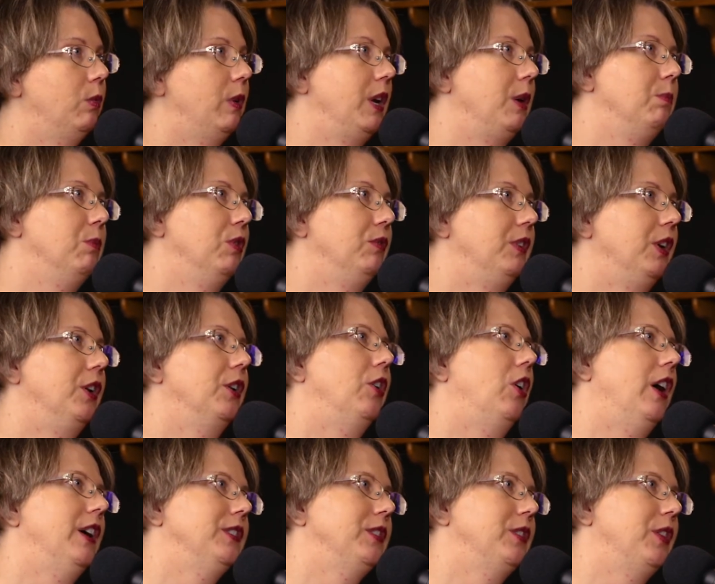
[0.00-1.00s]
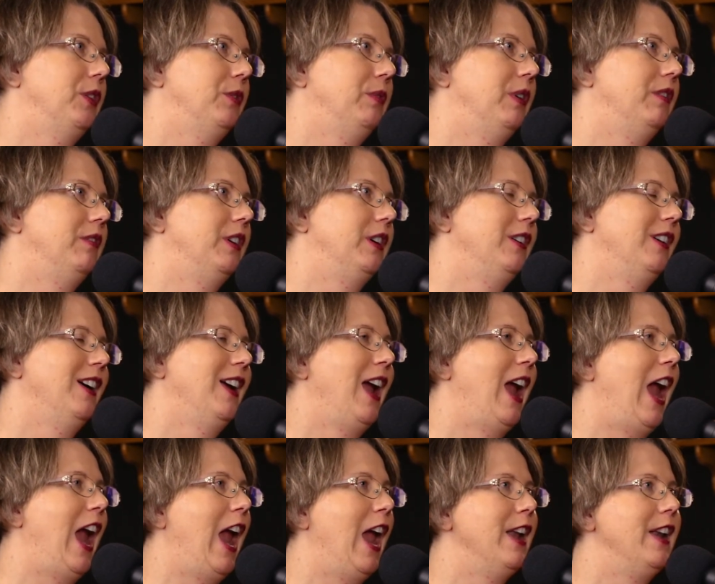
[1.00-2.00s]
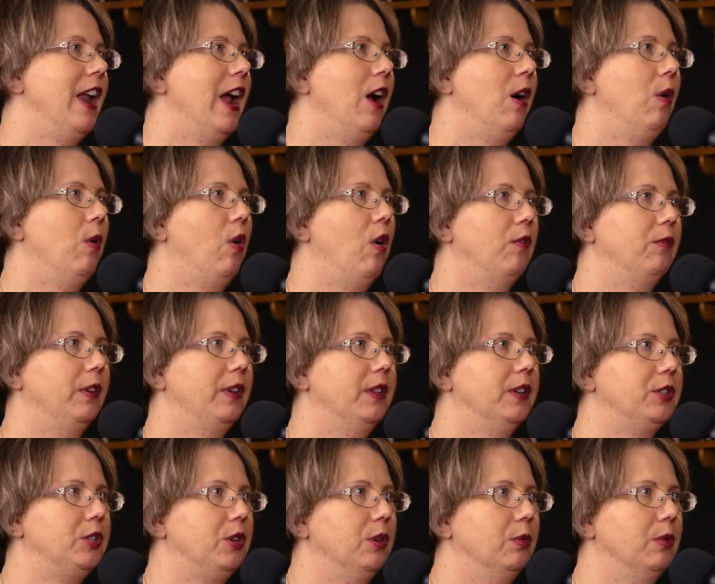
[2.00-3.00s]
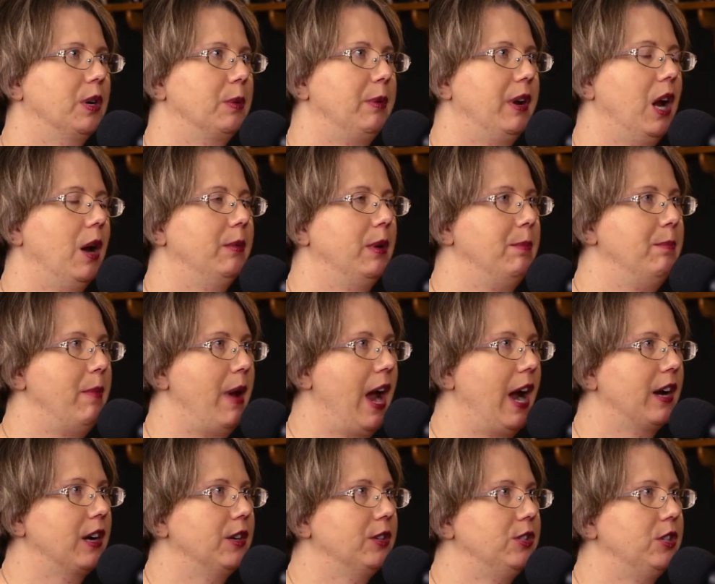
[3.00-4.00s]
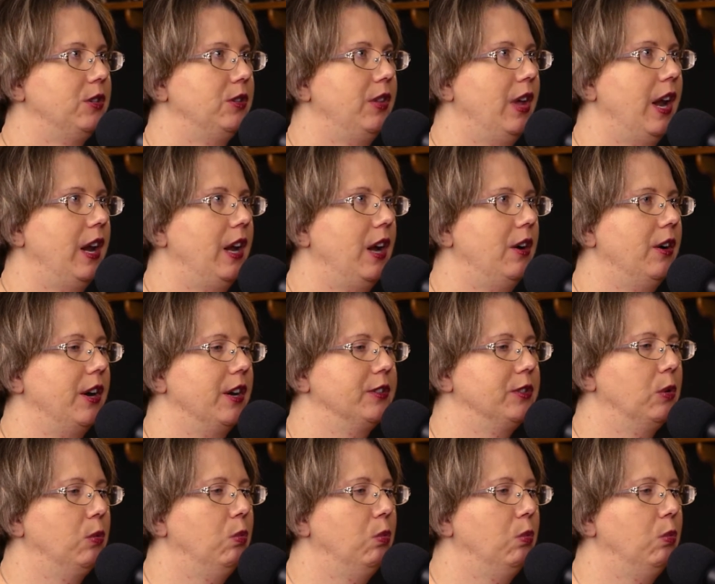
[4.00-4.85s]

We moved it across to the river, and now hopefully this year we're going to be coming back to that area. So